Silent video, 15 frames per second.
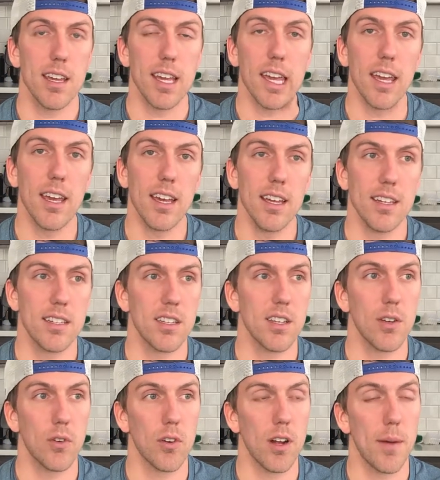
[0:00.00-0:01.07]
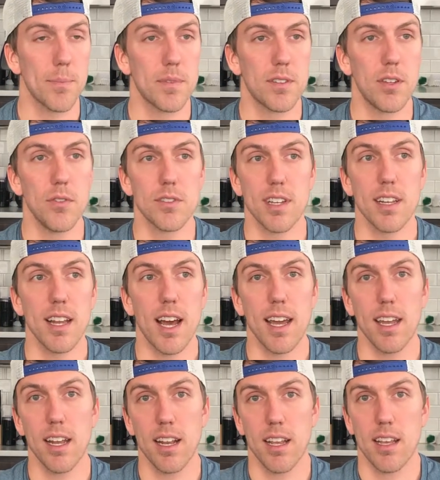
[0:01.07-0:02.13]
and you were up Tuesday
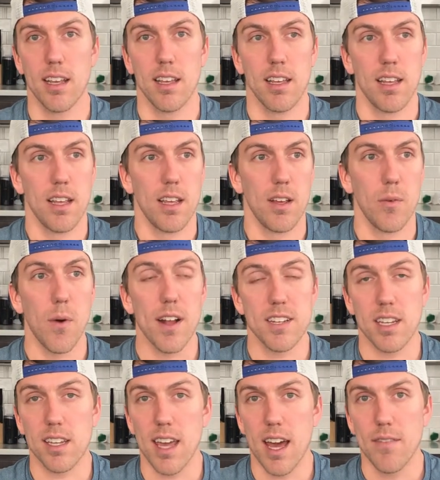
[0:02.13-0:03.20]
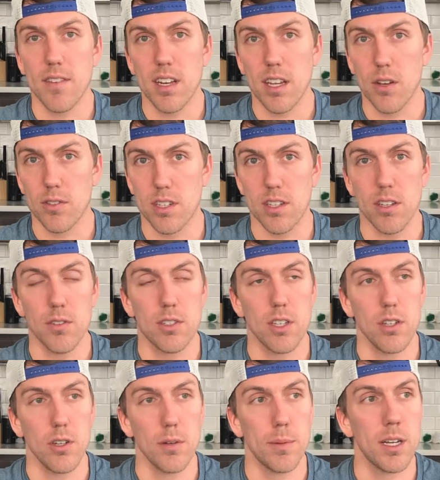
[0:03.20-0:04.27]
night watching cat videos on
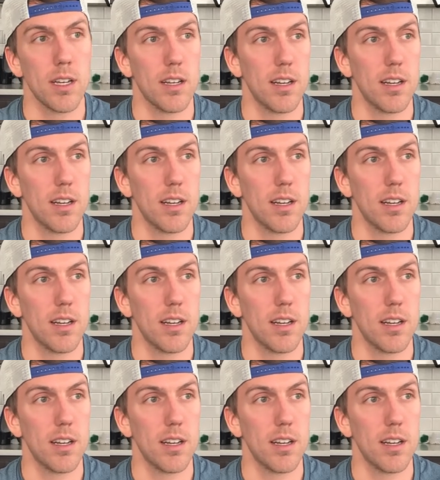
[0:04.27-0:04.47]
YouTube